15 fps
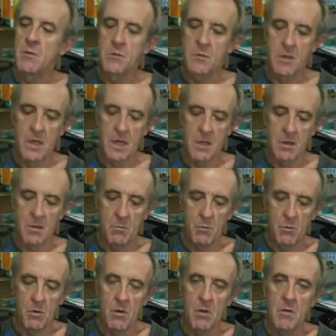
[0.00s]
to carry
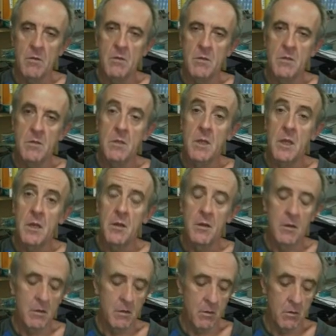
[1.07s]
more
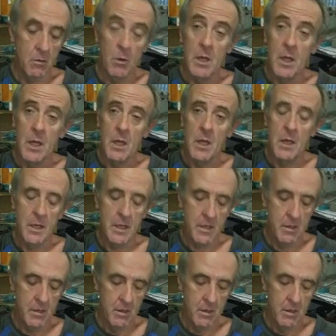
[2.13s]
tinder or kindling.